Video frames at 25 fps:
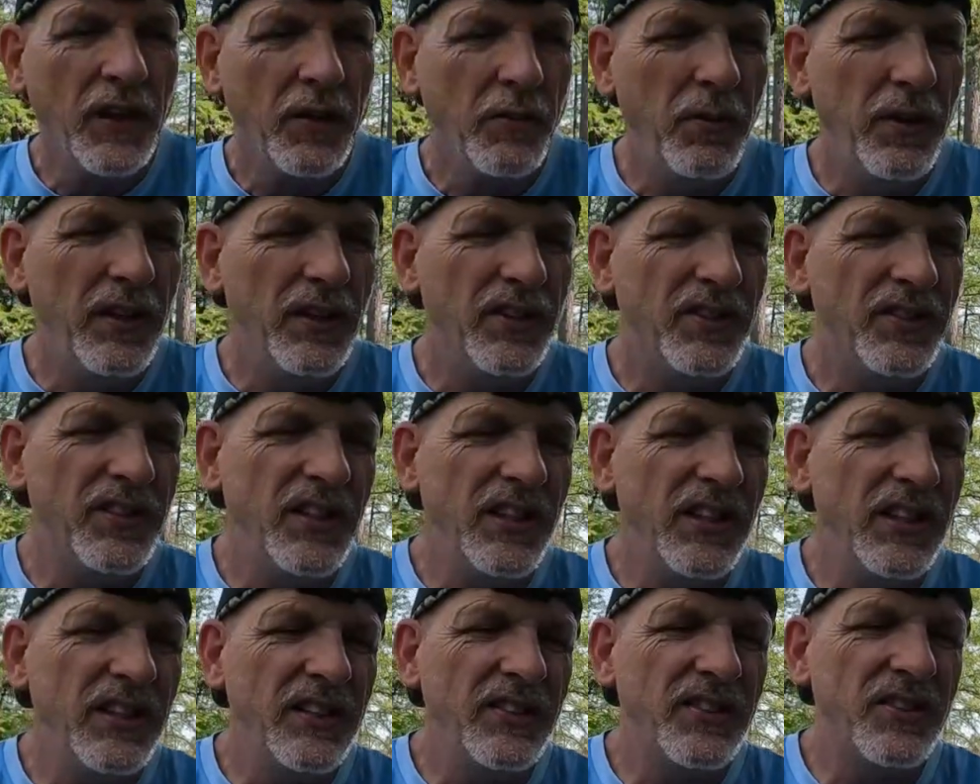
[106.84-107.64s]
But it
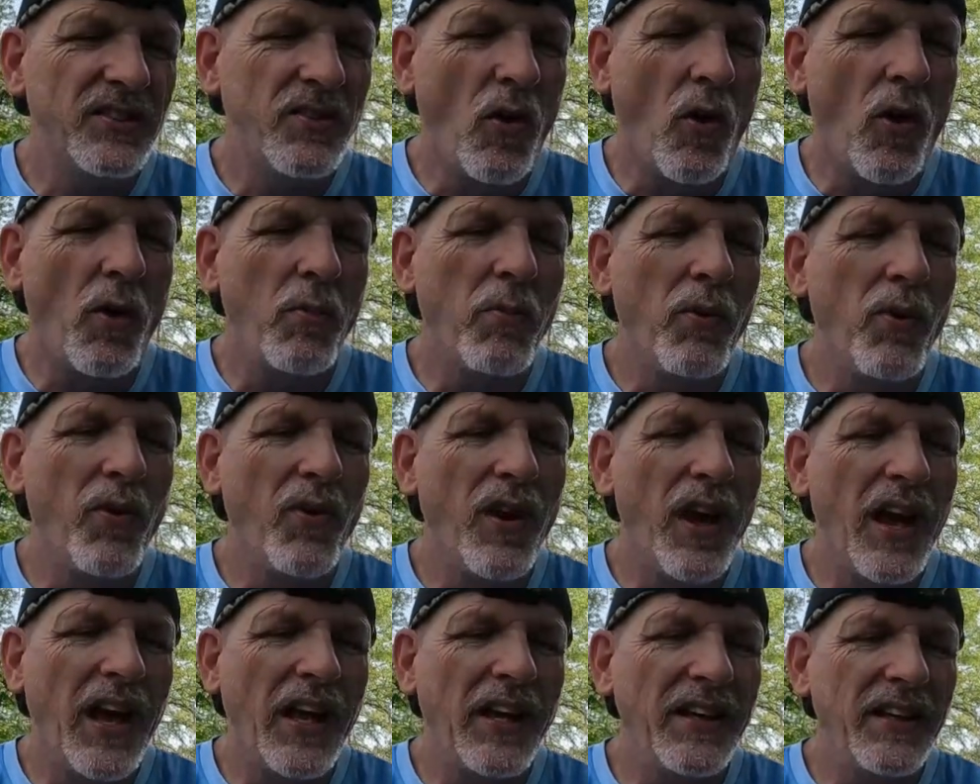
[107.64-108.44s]
says start
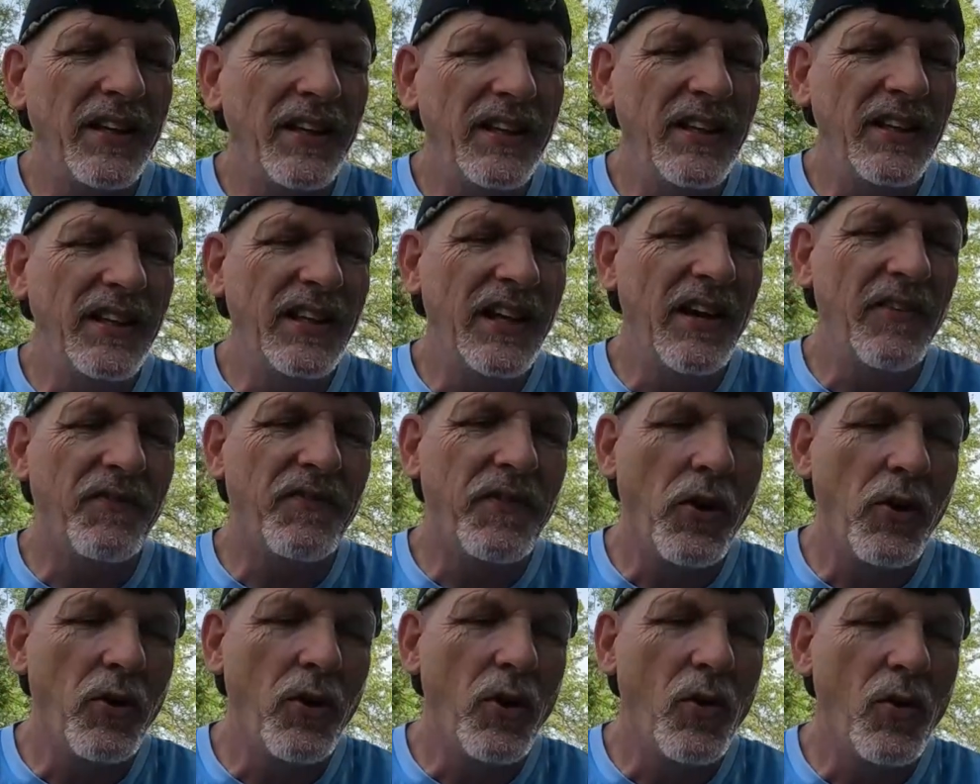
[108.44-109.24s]
bird ID, get
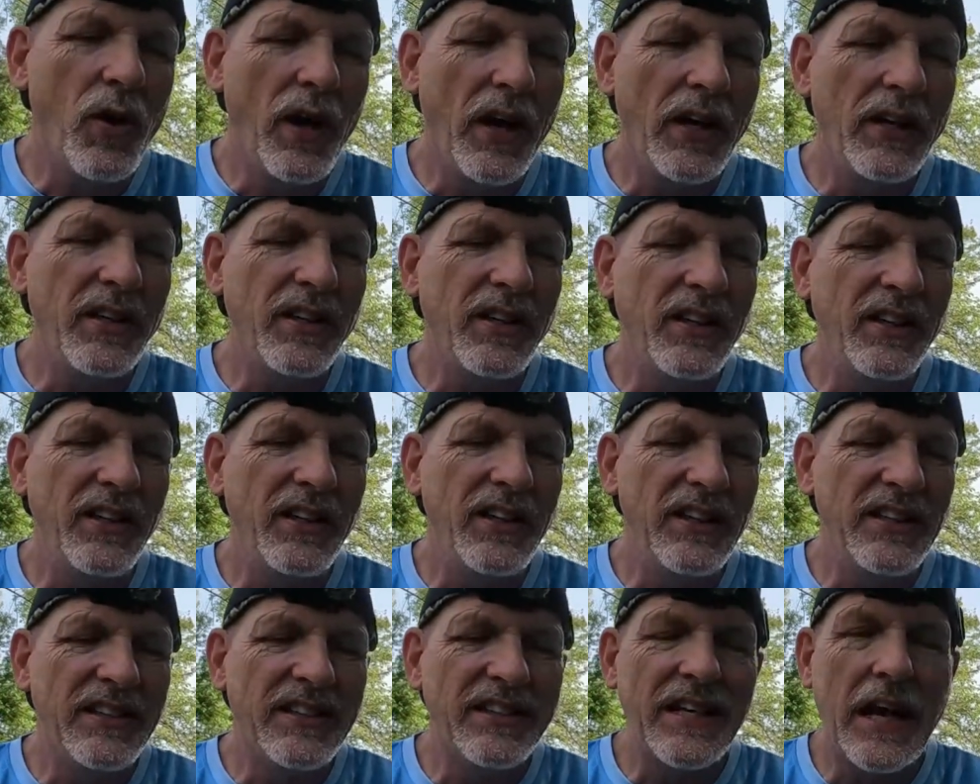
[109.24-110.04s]
photo
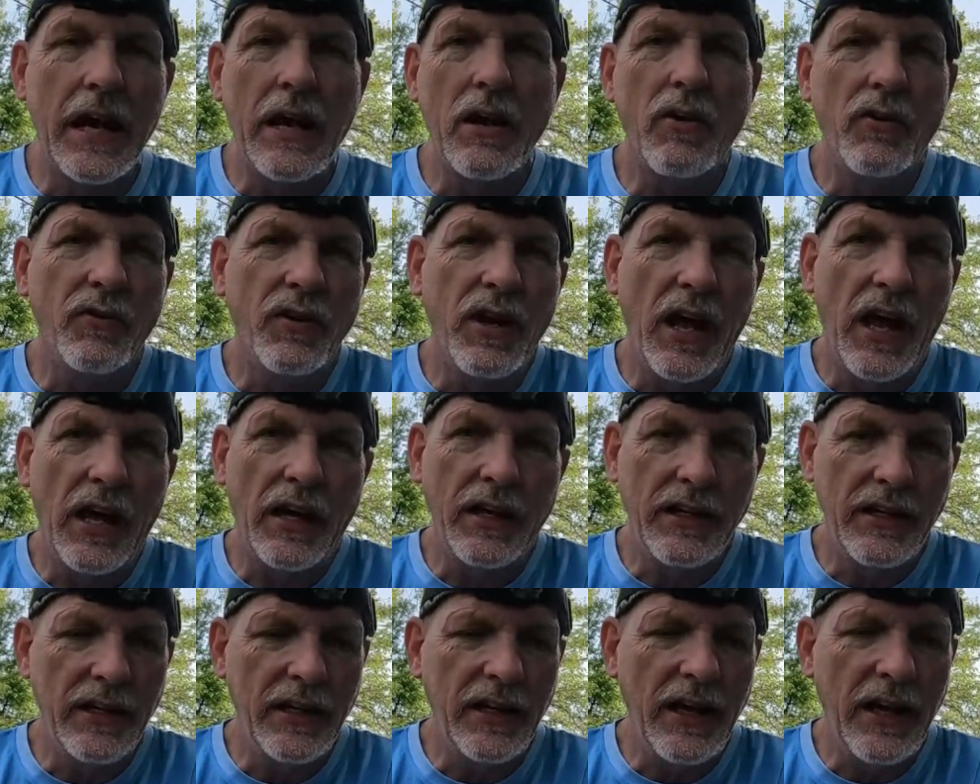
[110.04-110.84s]
ID, sound
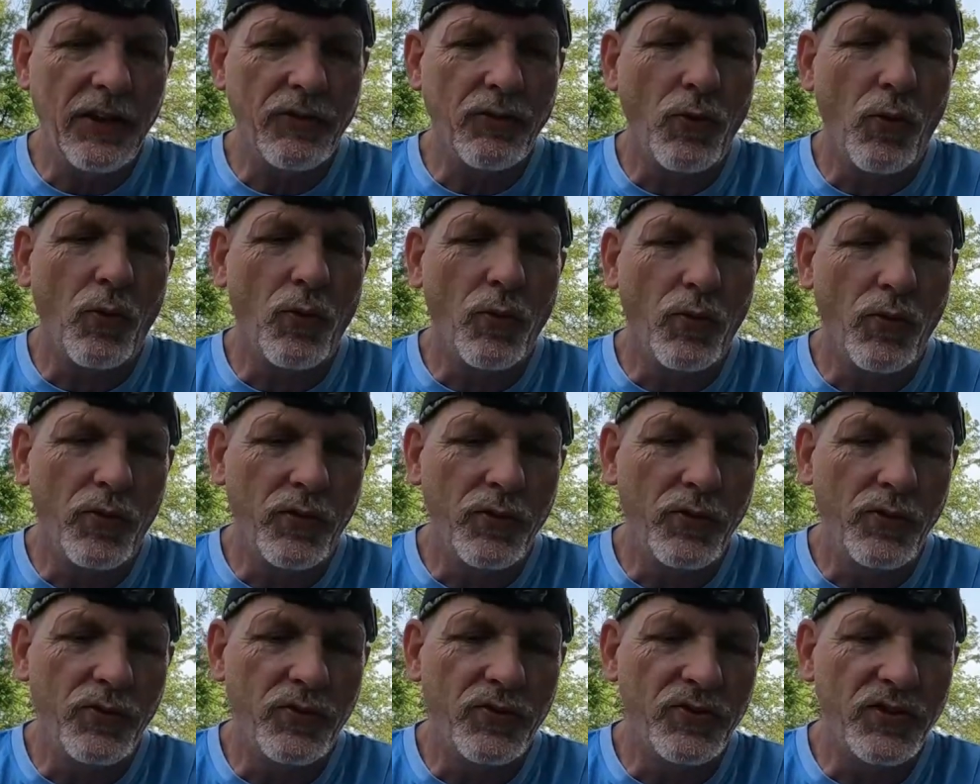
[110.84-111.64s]
ID. That's what we're going
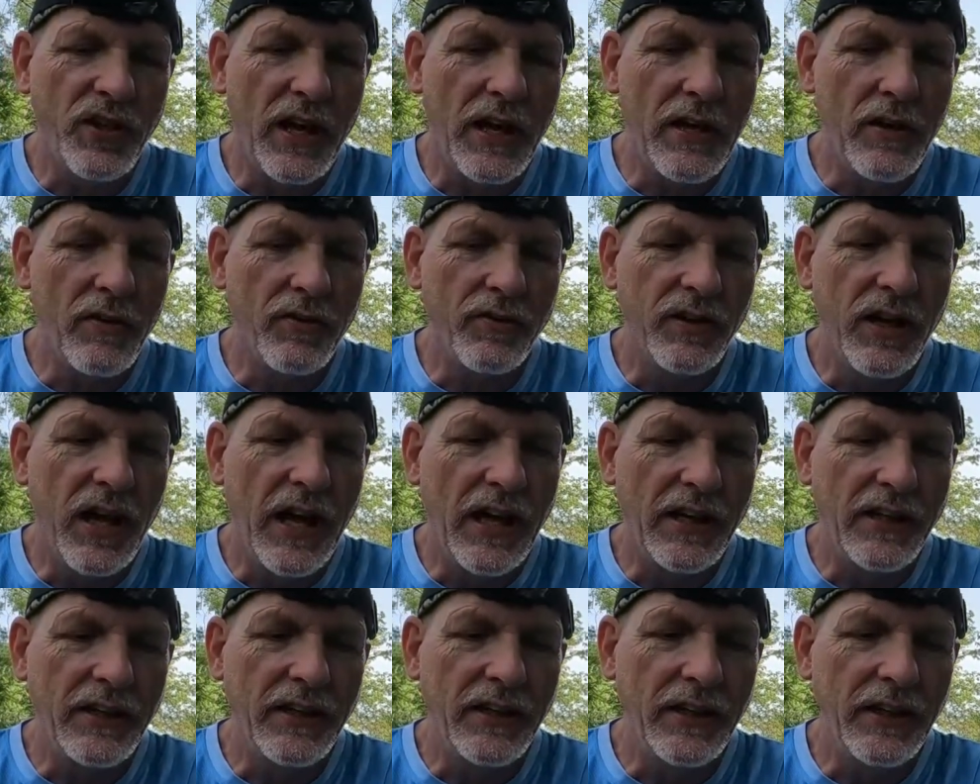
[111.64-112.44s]
to do, sound
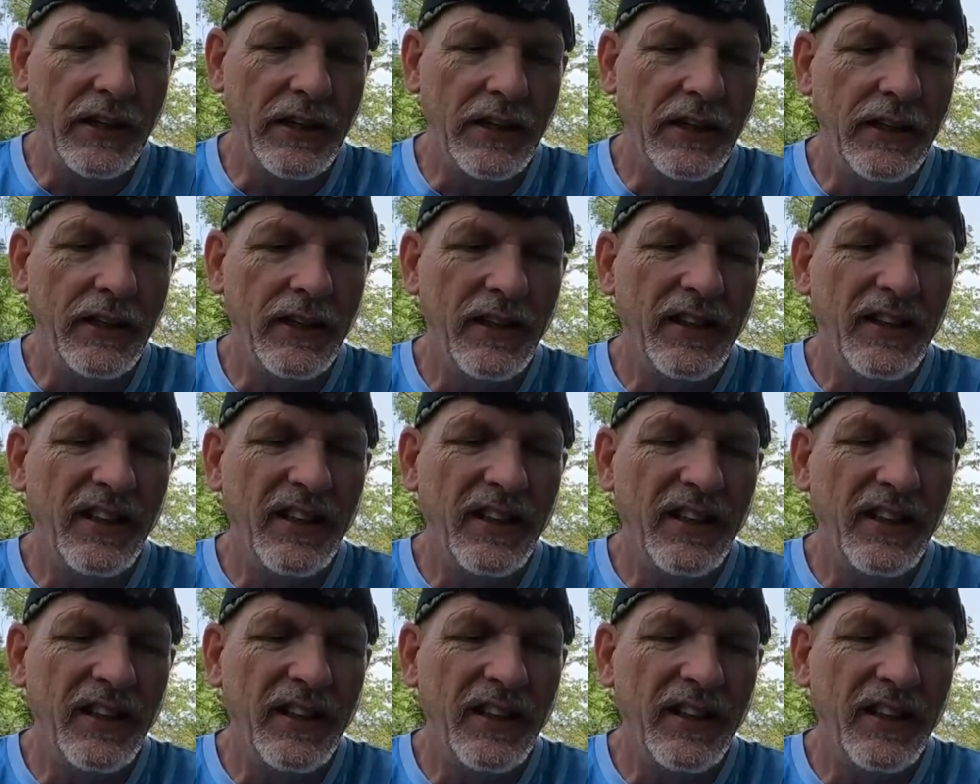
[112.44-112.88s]
ID.